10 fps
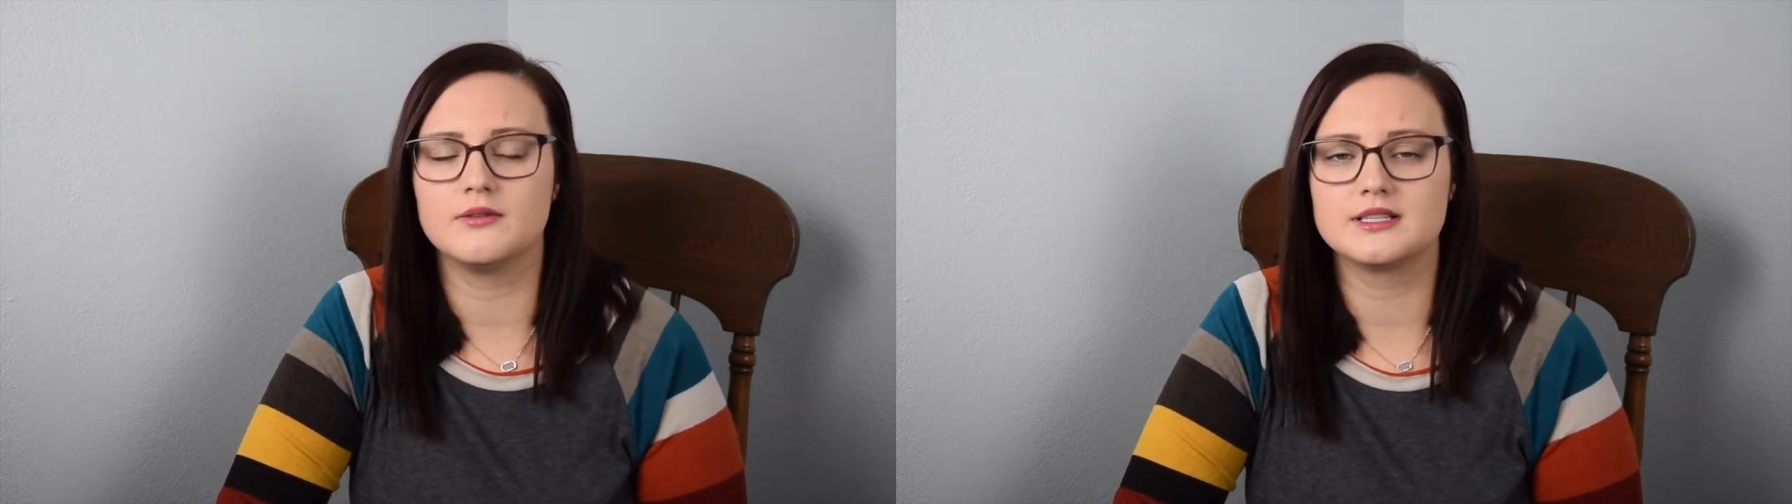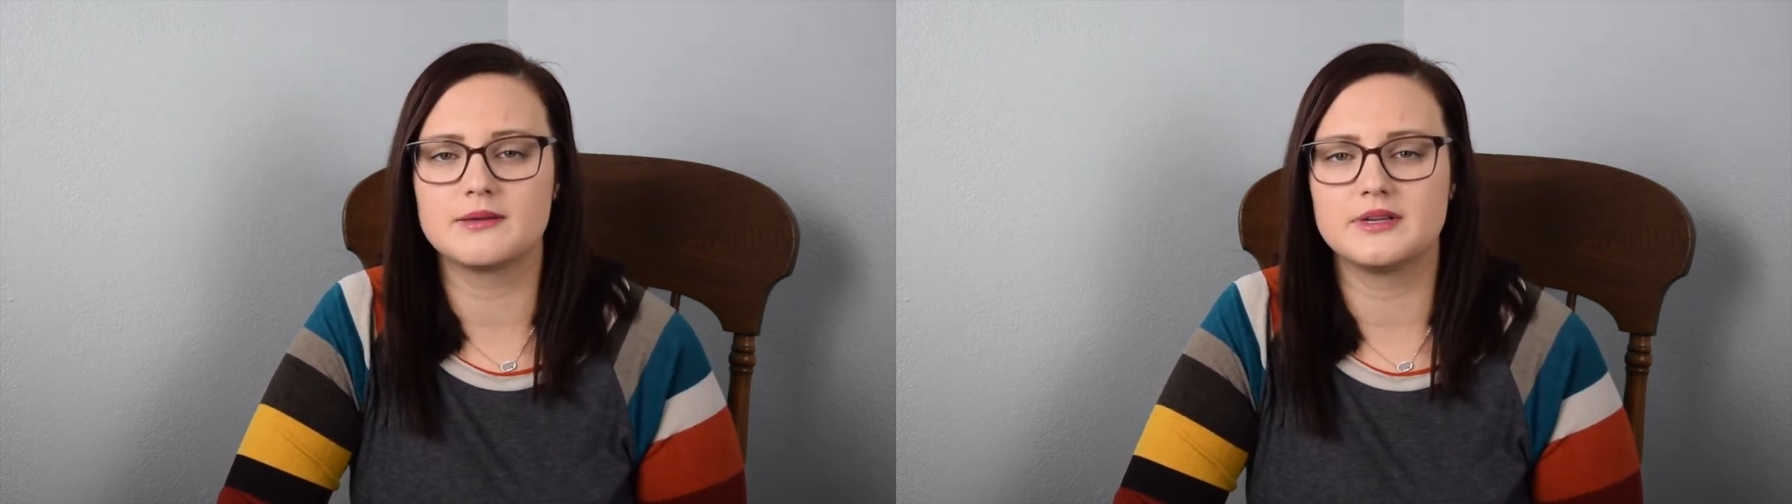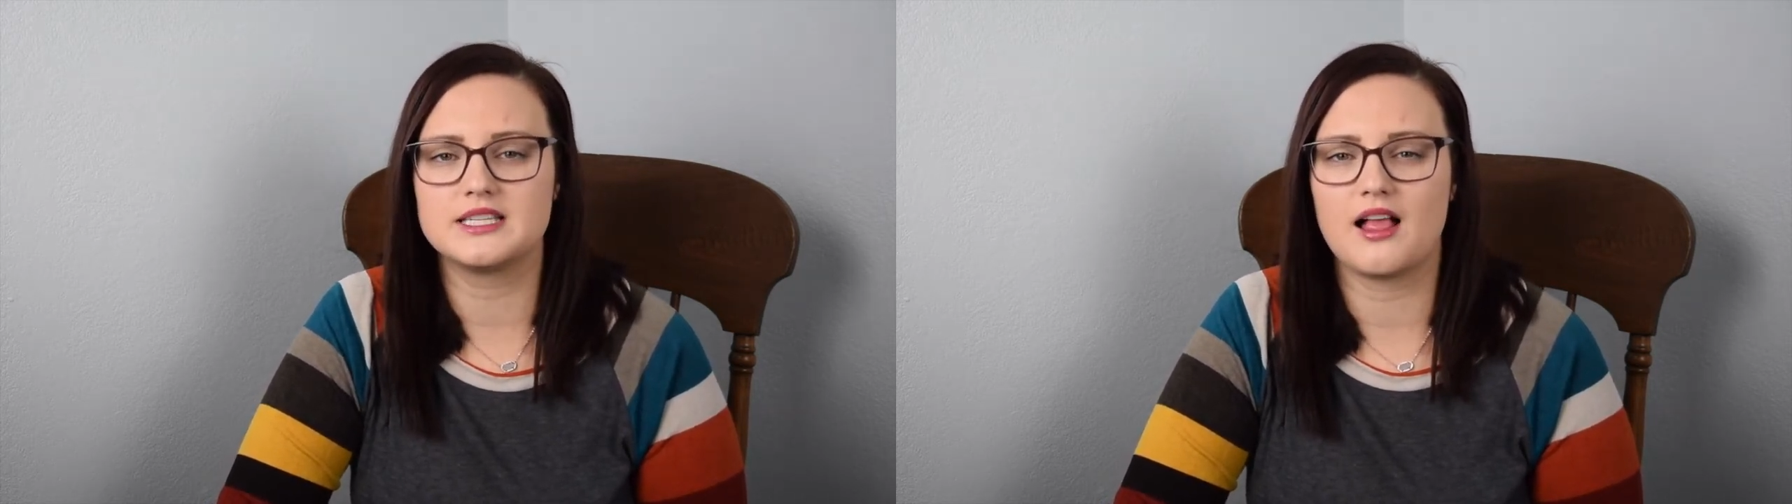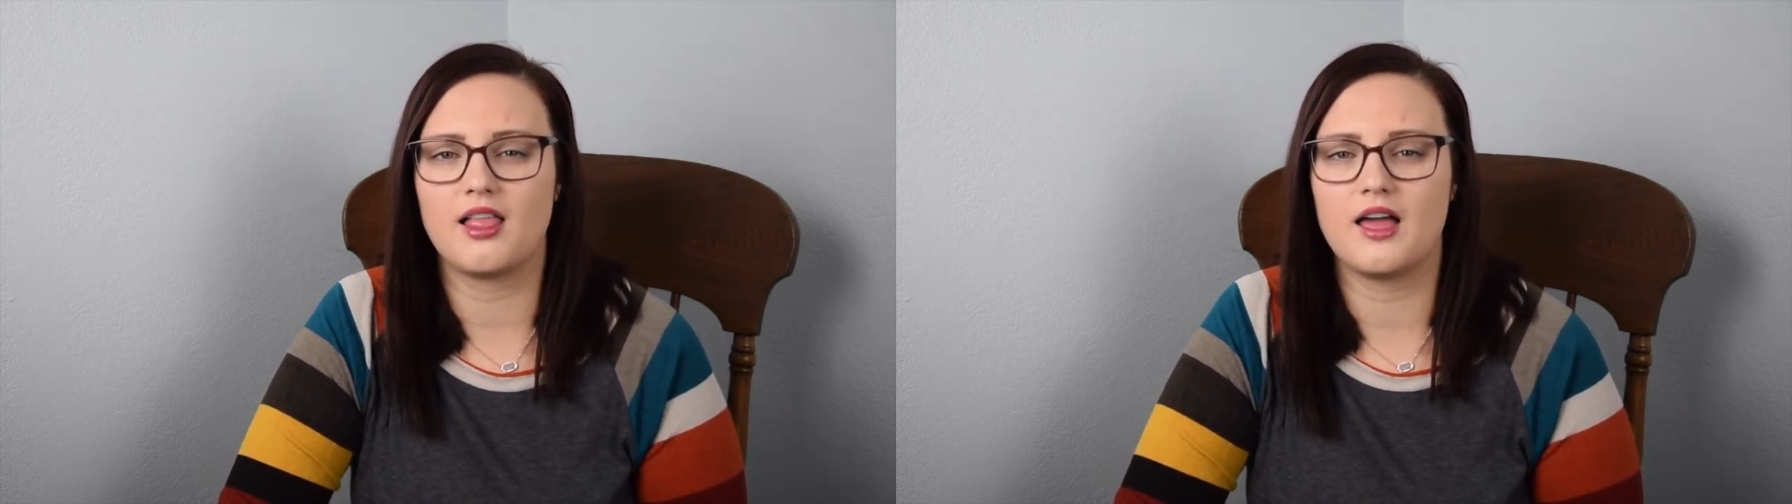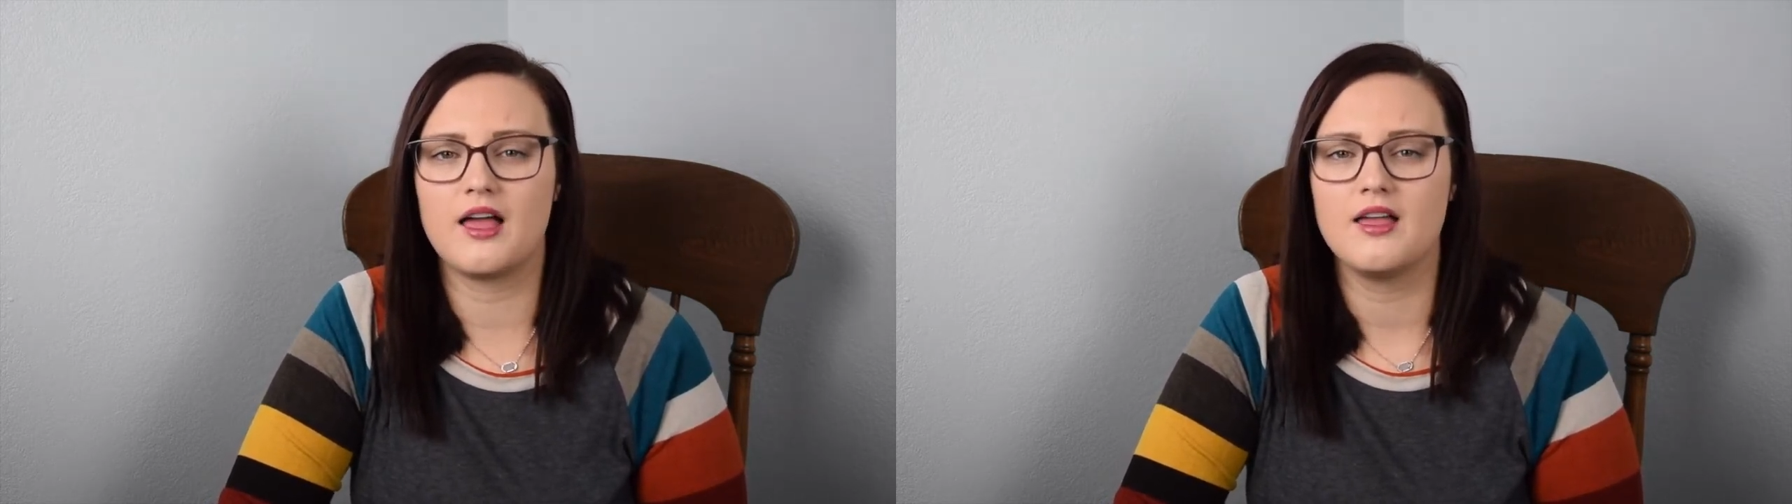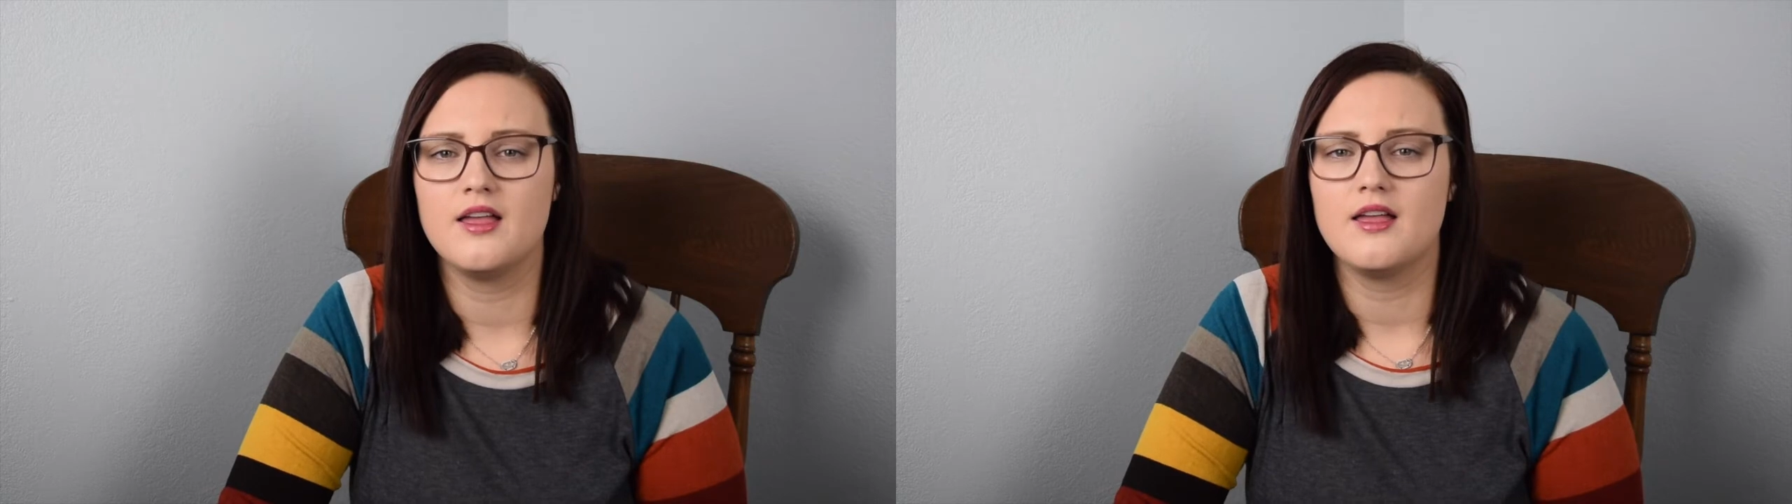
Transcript: was a Medela,